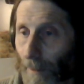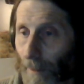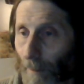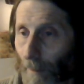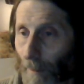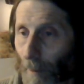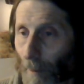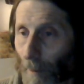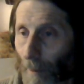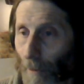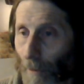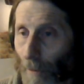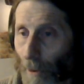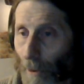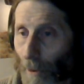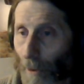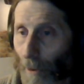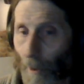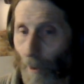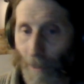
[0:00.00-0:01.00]

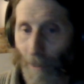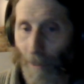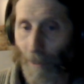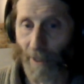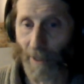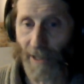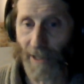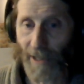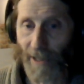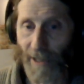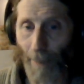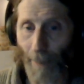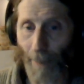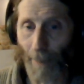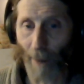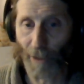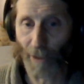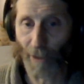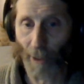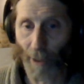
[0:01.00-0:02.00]
which I'm going to skip over
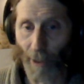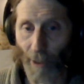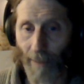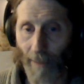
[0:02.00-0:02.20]
to it,